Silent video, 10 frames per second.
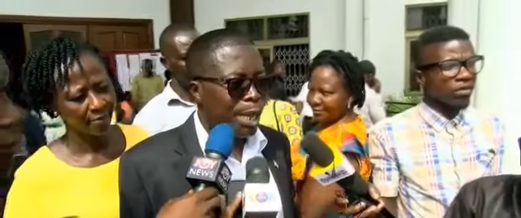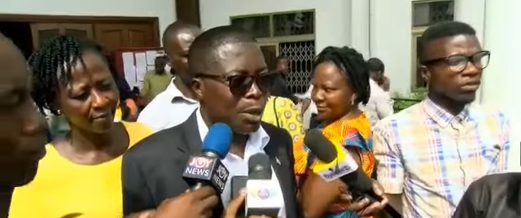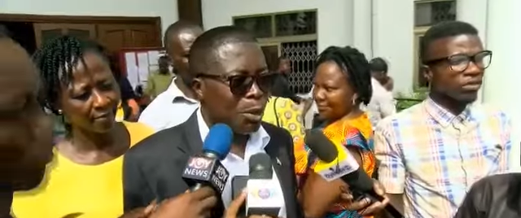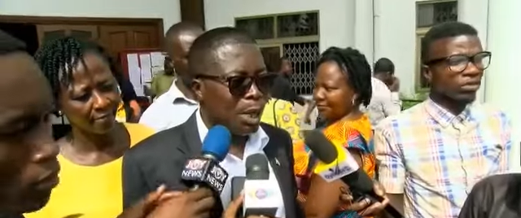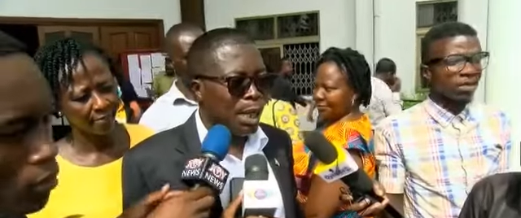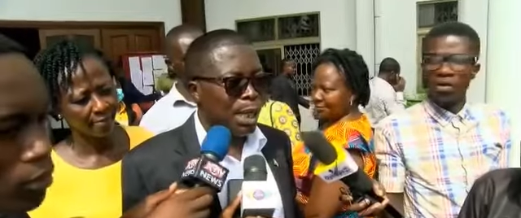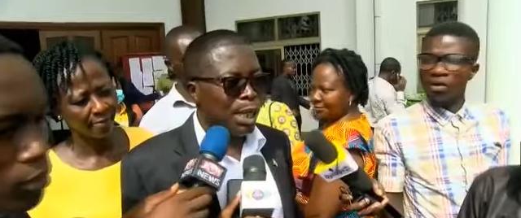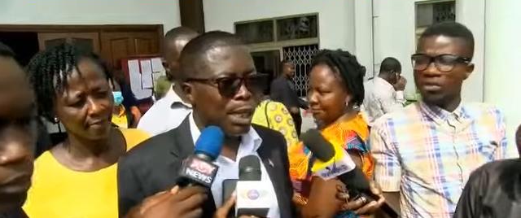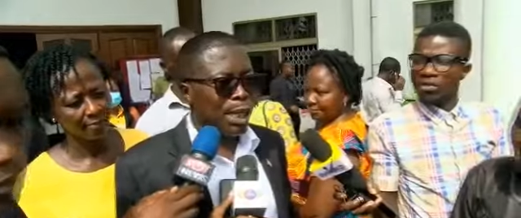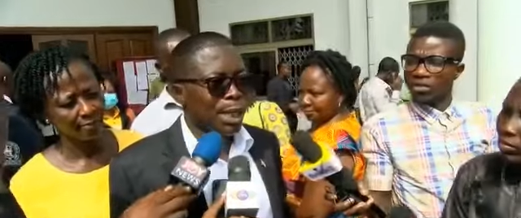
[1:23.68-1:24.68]

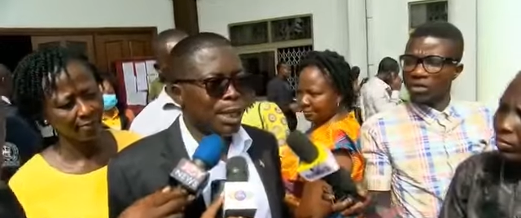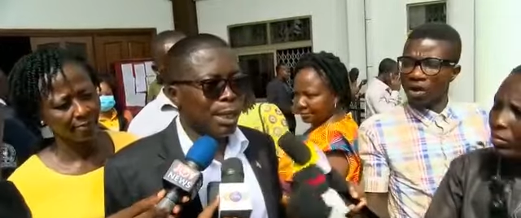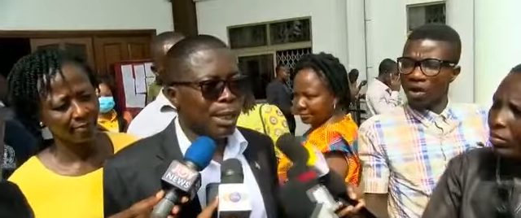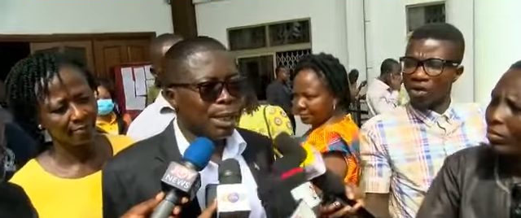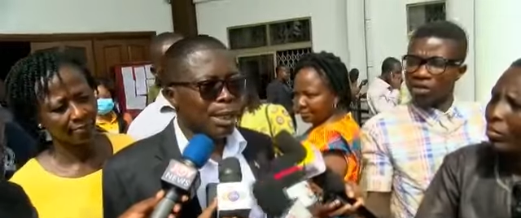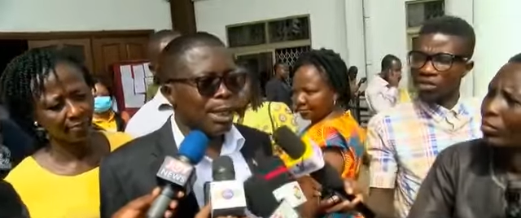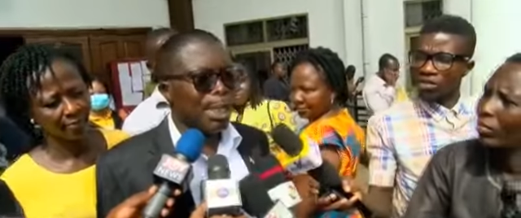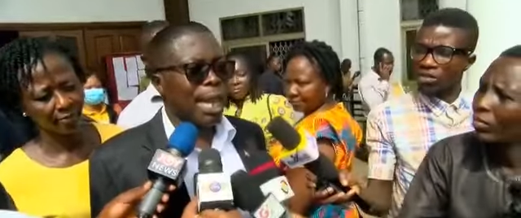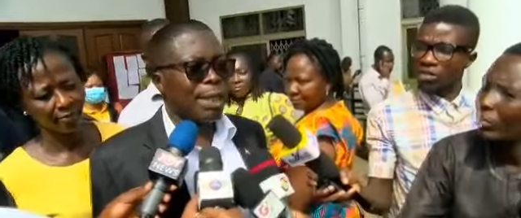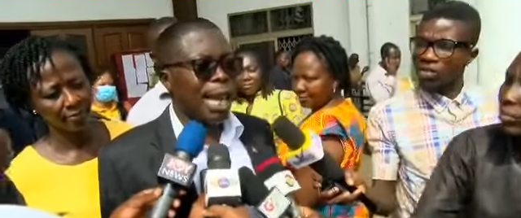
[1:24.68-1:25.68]
Speaker 1: we, she
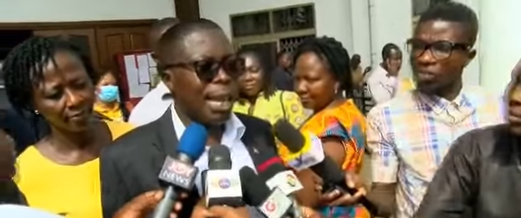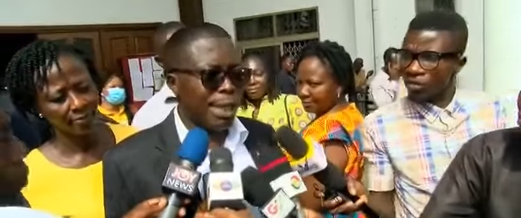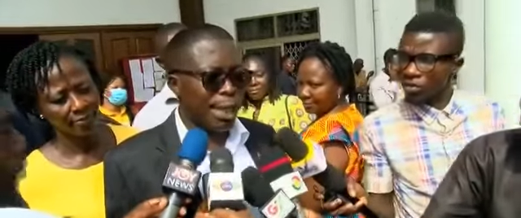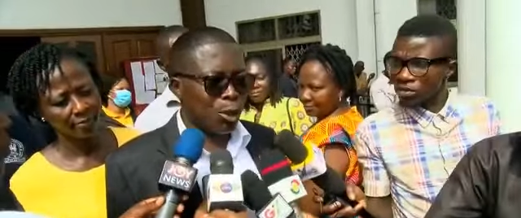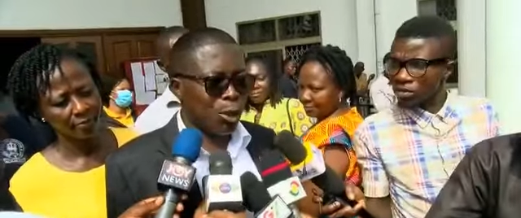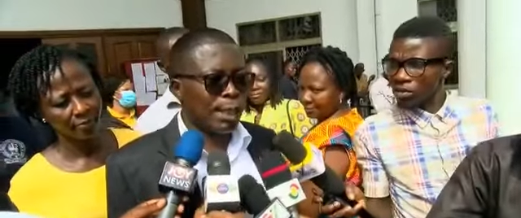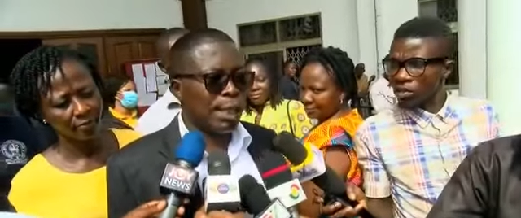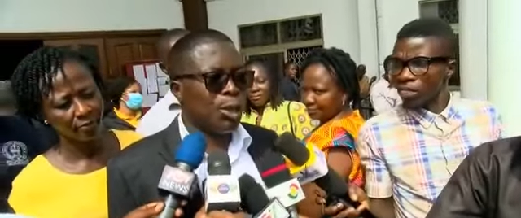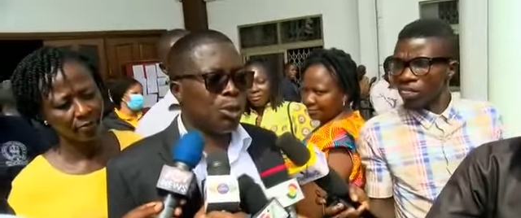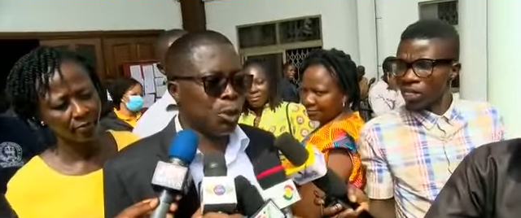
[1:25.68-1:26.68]
has asked us to
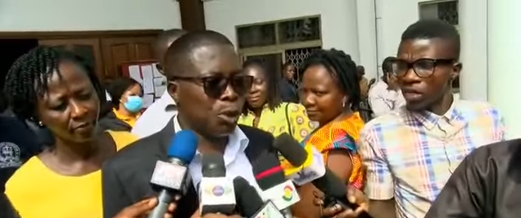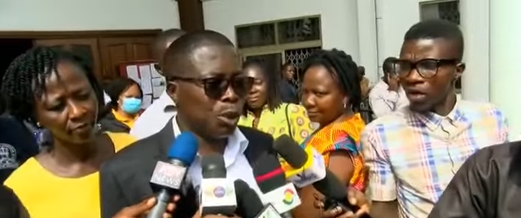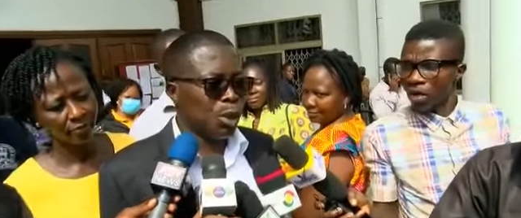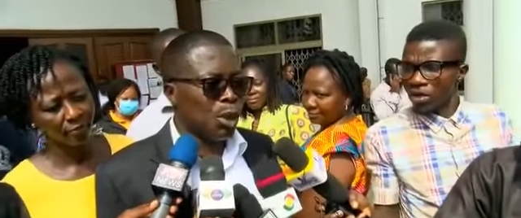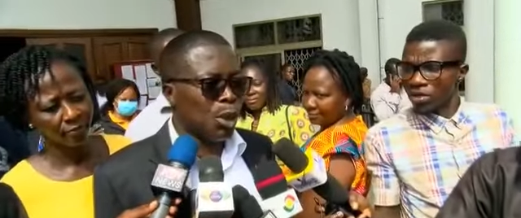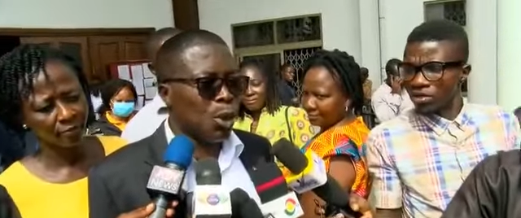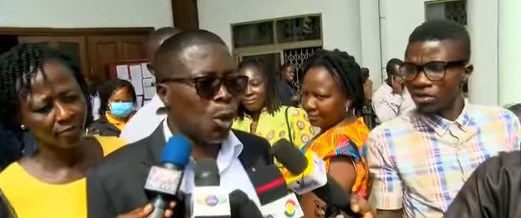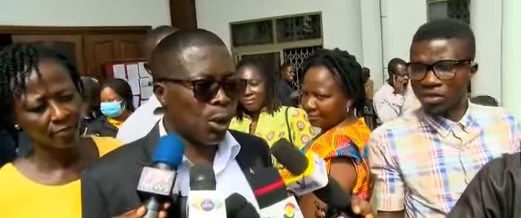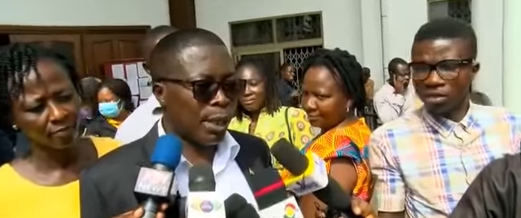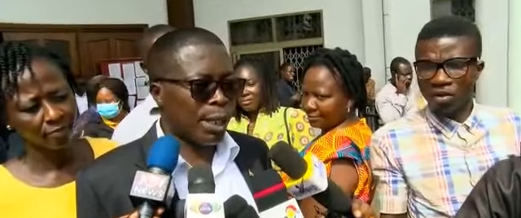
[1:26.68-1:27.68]
return to
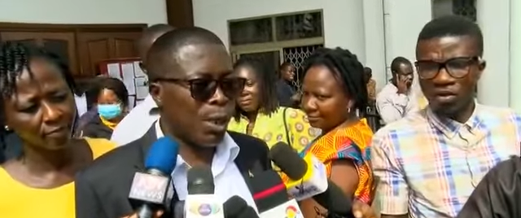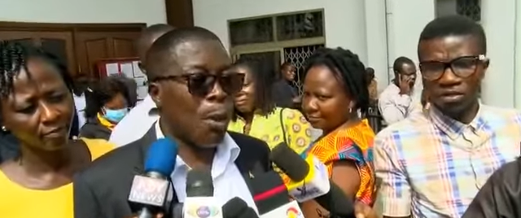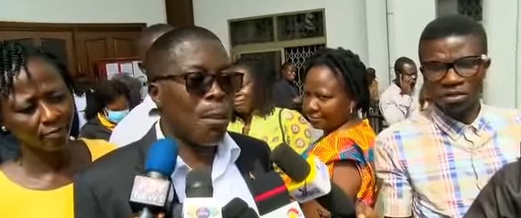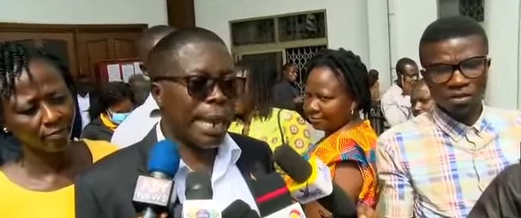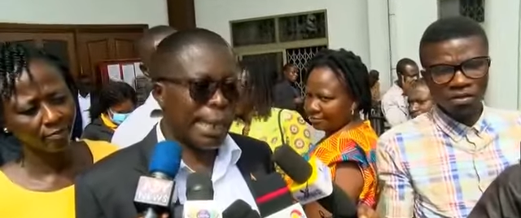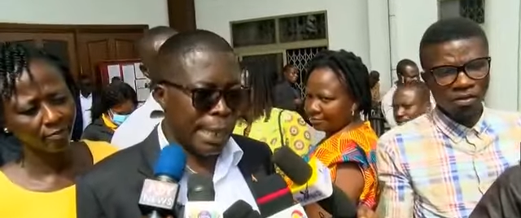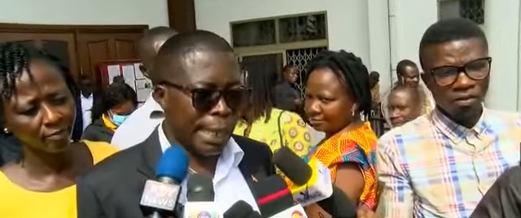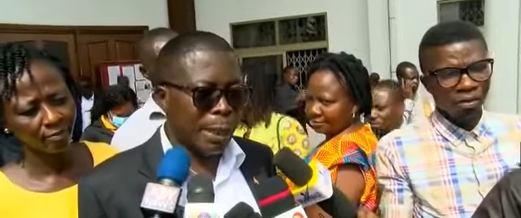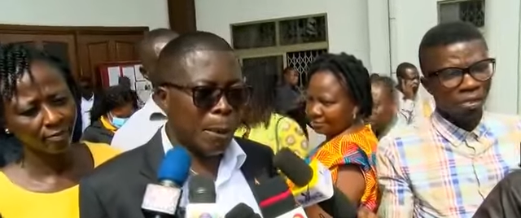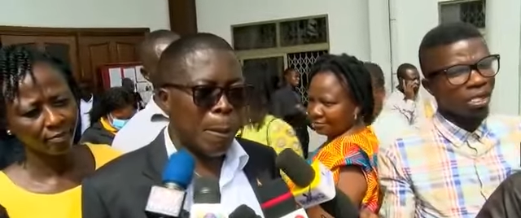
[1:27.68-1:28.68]
court on
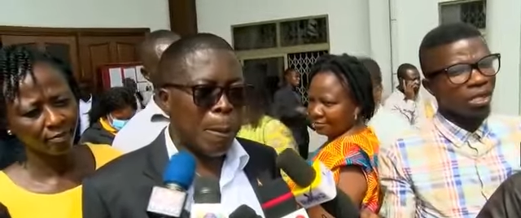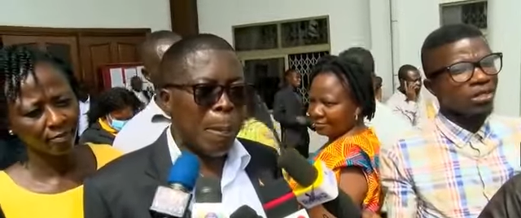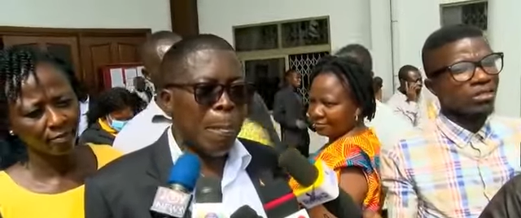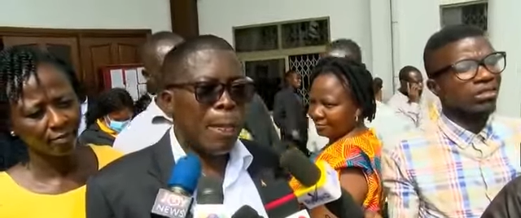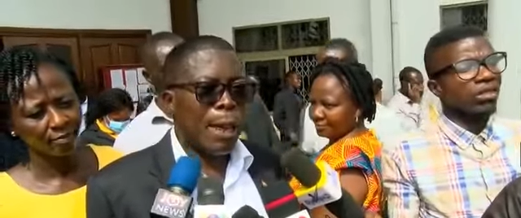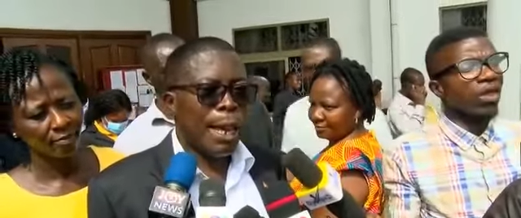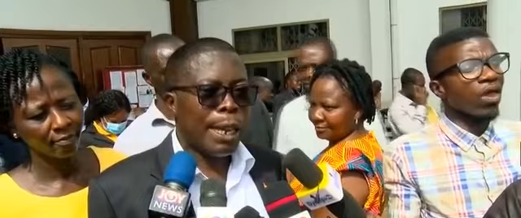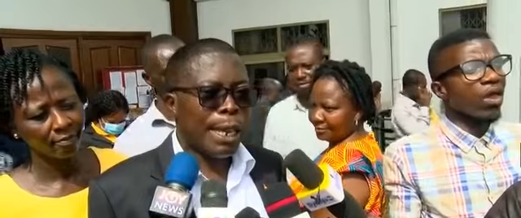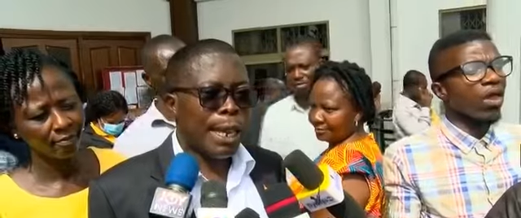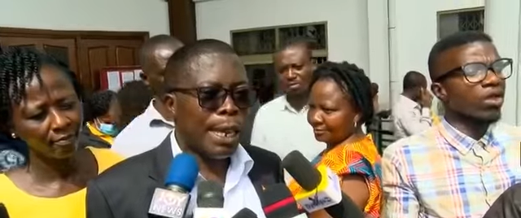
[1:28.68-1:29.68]
Monday,
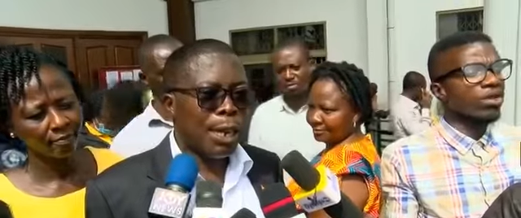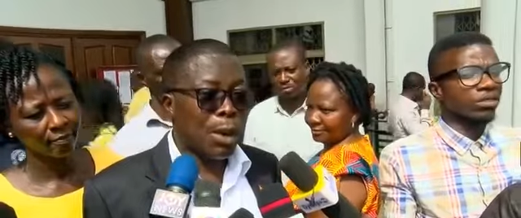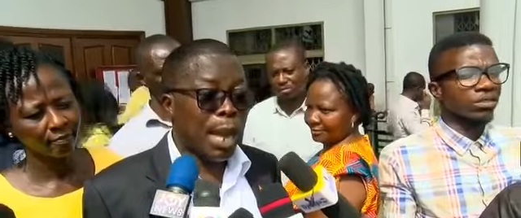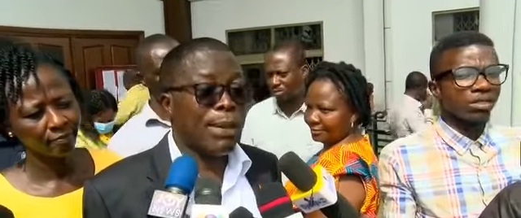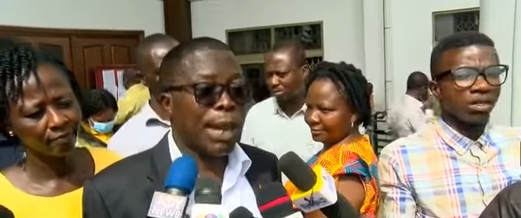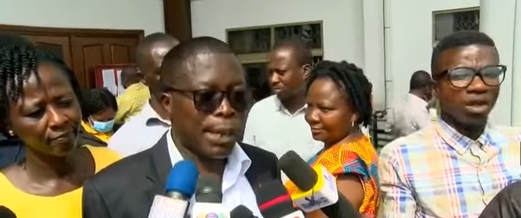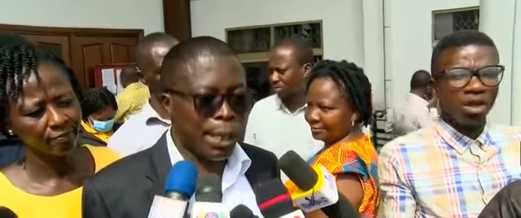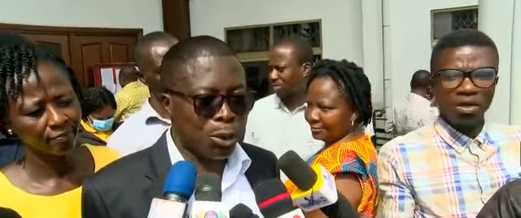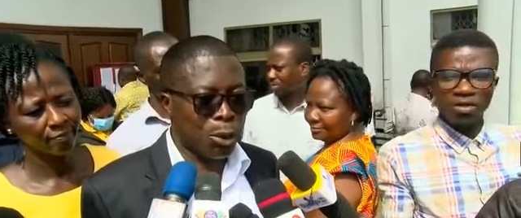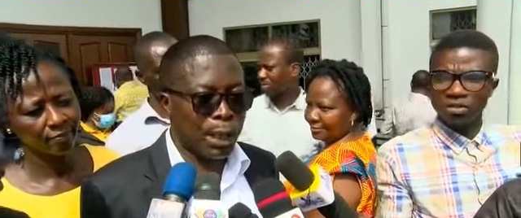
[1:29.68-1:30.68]
and uh, we have
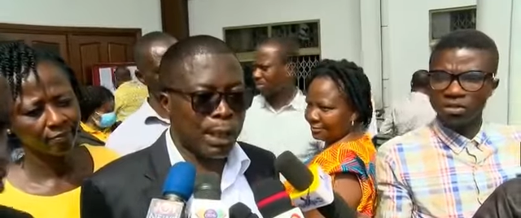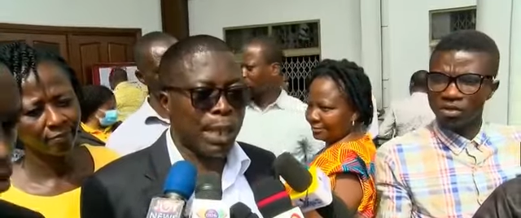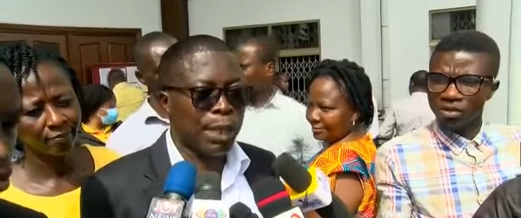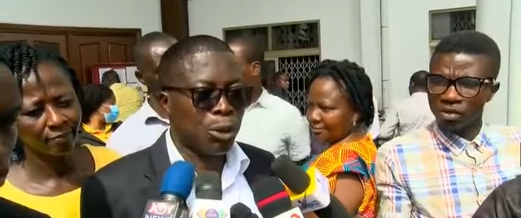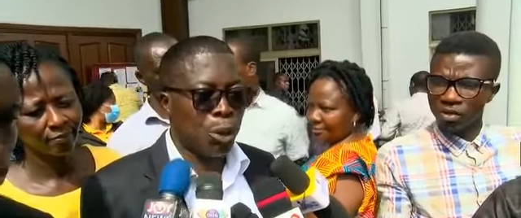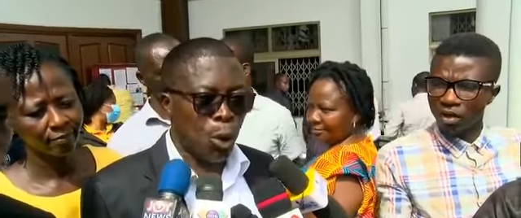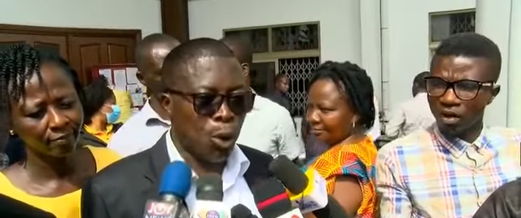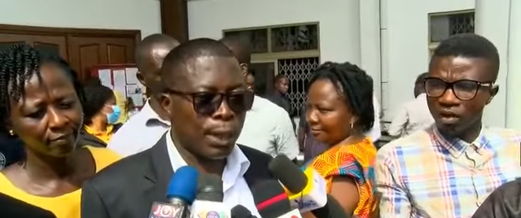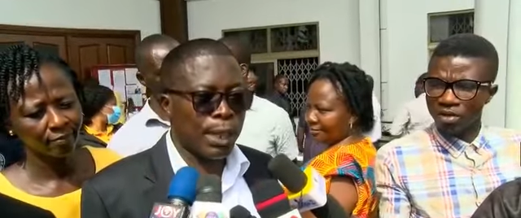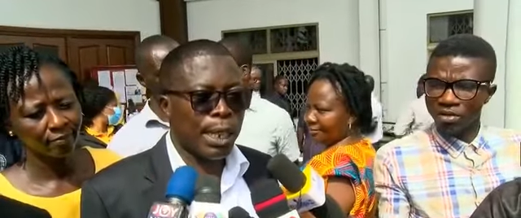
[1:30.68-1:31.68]
agreed to return to
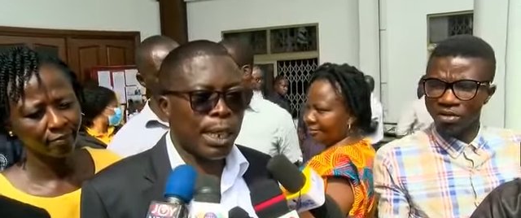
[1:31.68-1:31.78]
court.